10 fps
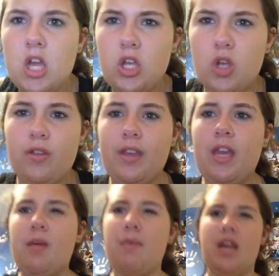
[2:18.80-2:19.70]
you'll see
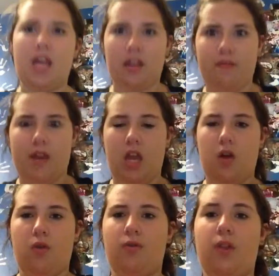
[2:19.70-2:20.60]
it in my next
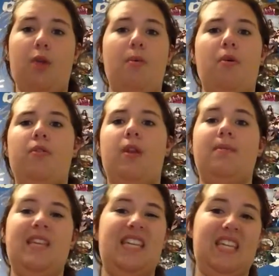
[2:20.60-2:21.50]
video that I'll post
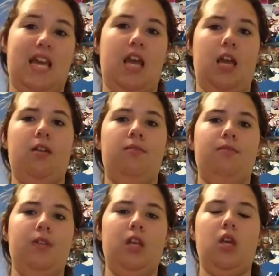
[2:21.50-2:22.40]
up today,
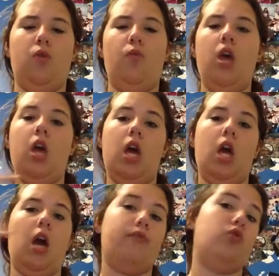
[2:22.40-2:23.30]
you know,
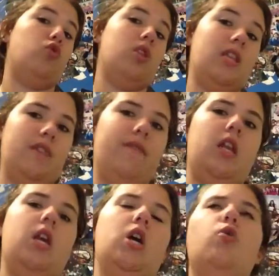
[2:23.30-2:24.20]
after this
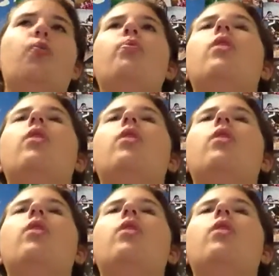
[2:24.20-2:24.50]
video.